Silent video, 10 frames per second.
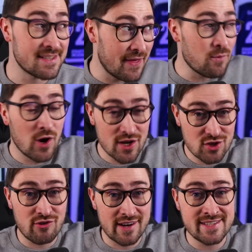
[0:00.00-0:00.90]
if they weren't
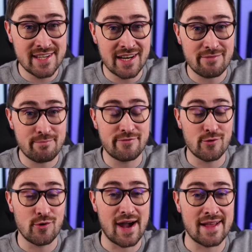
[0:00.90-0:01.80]
crazy enough
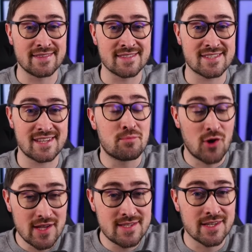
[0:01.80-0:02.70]
beforehand,
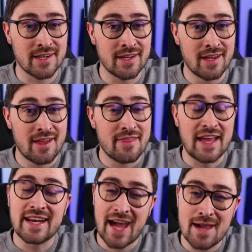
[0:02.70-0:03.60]
Brighton then
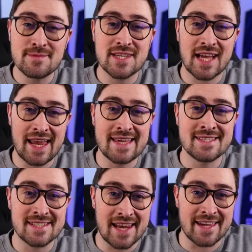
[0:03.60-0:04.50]
came to Clayts
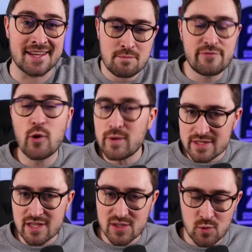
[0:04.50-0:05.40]
Lane. Before we
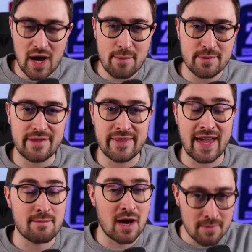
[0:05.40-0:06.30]
discuss what happened in the
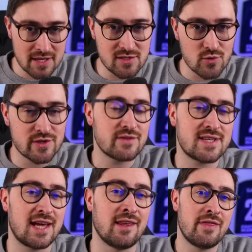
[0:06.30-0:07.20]
game, I must also
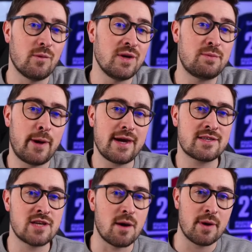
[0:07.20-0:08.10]
tell you that we'd picked
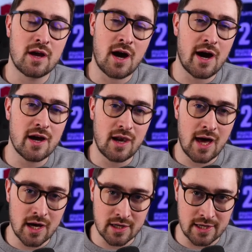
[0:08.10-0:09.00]
up Kyle
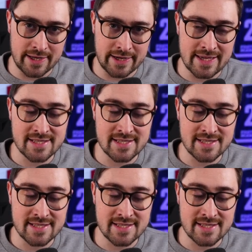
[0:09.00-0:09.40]
Hudlin. He's